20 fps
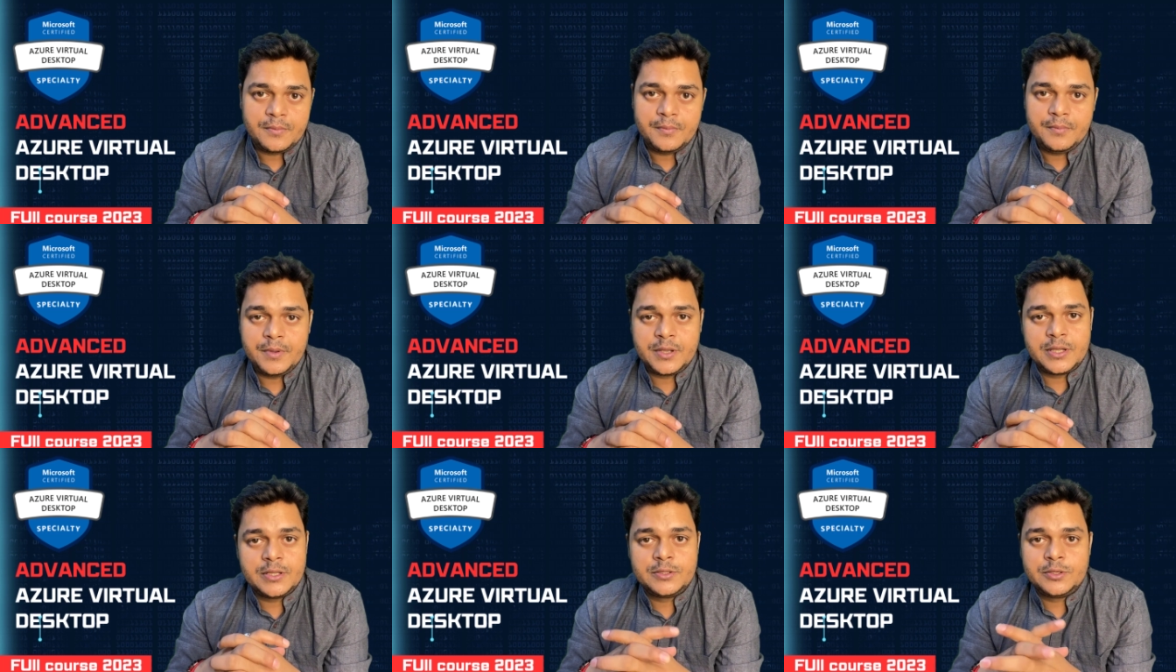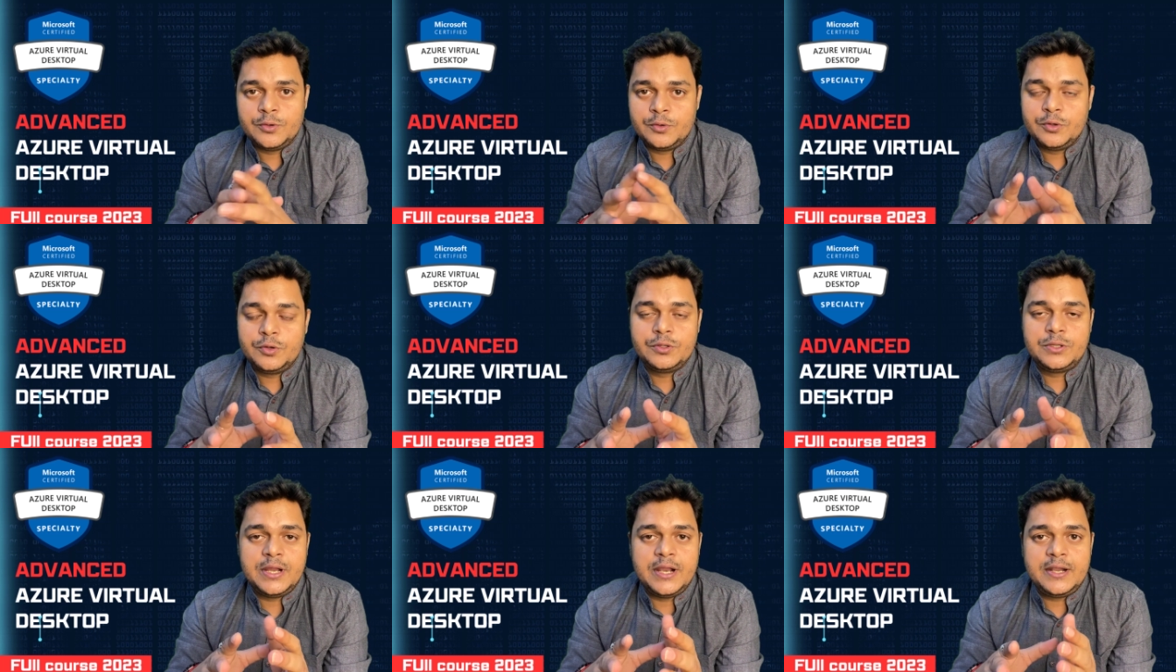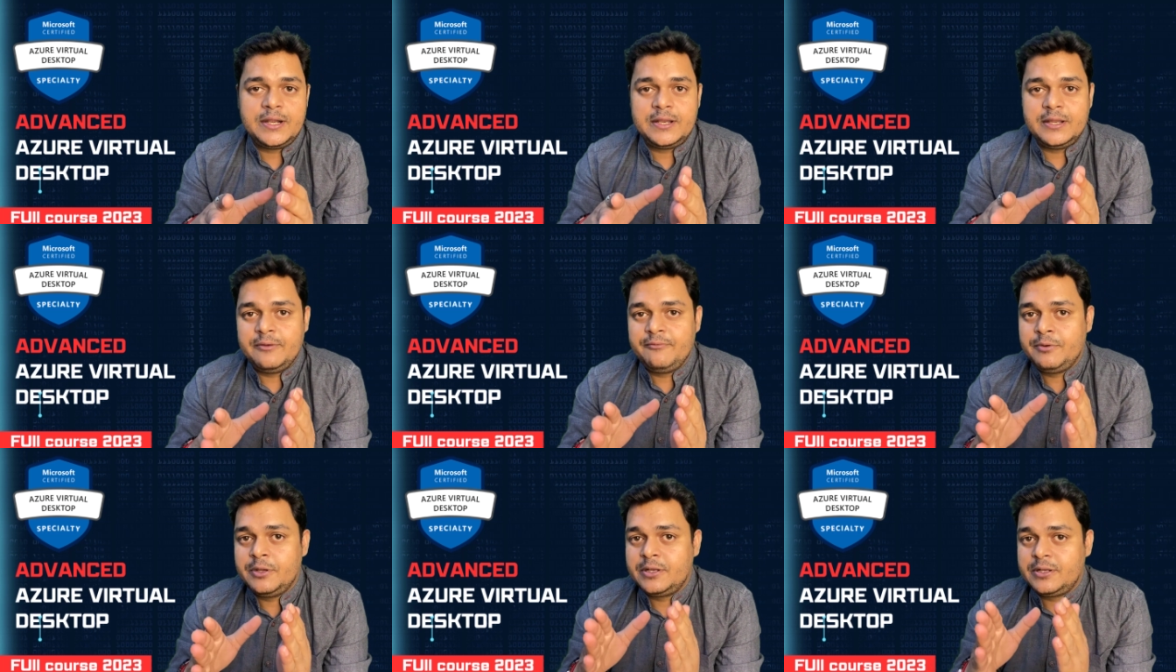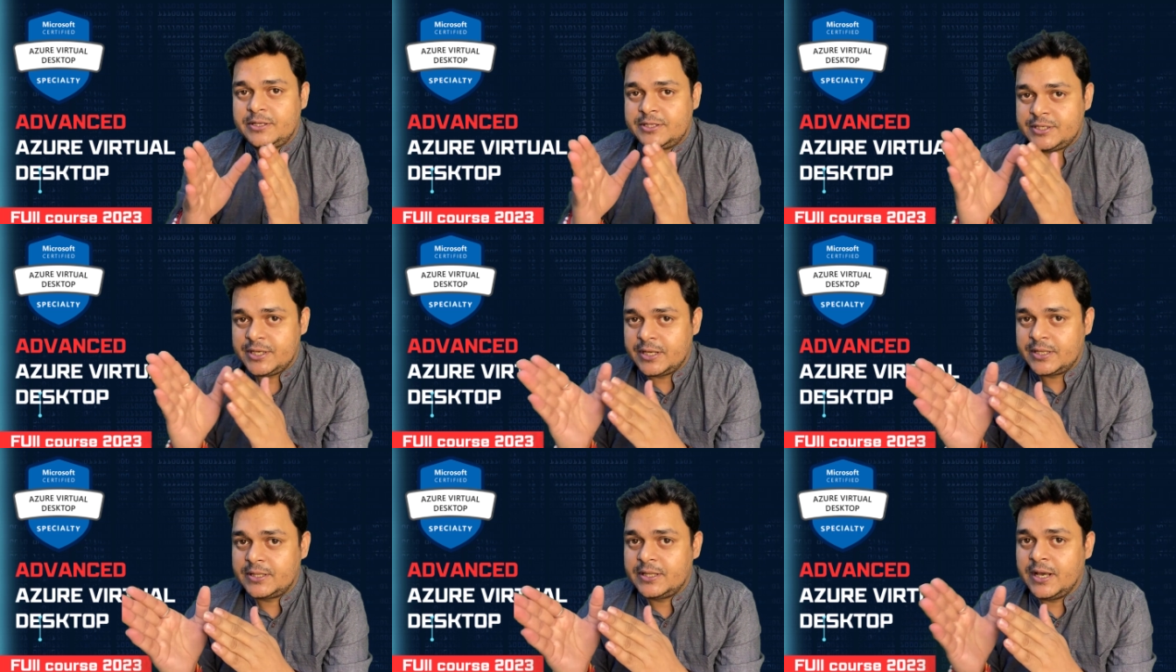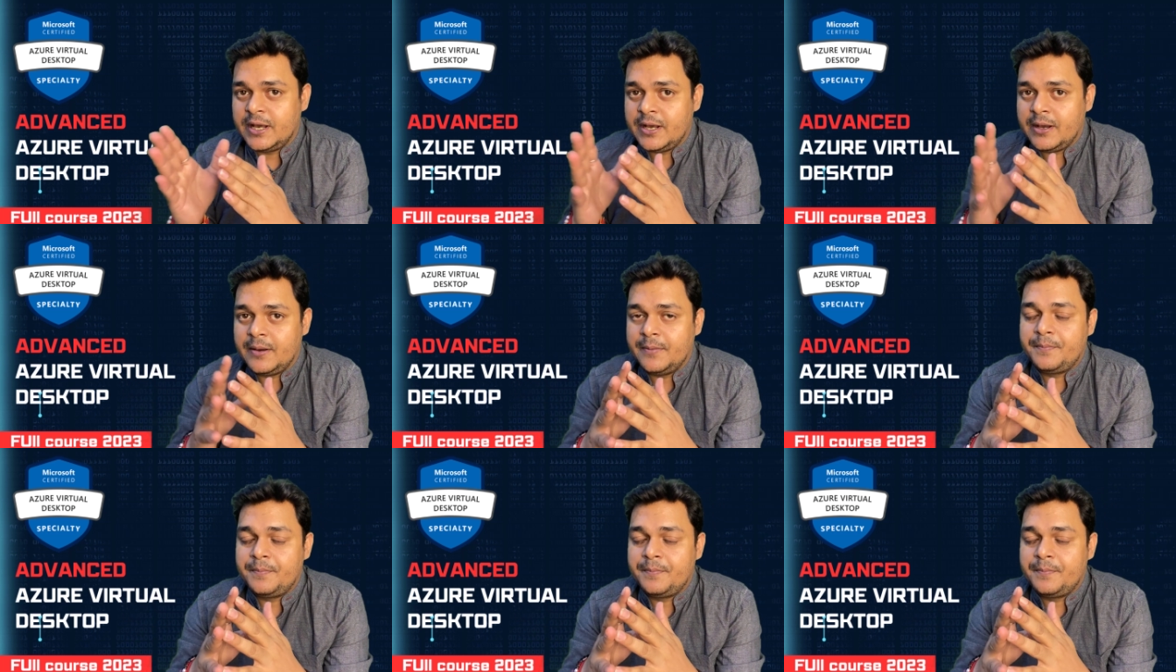because you know that if we check the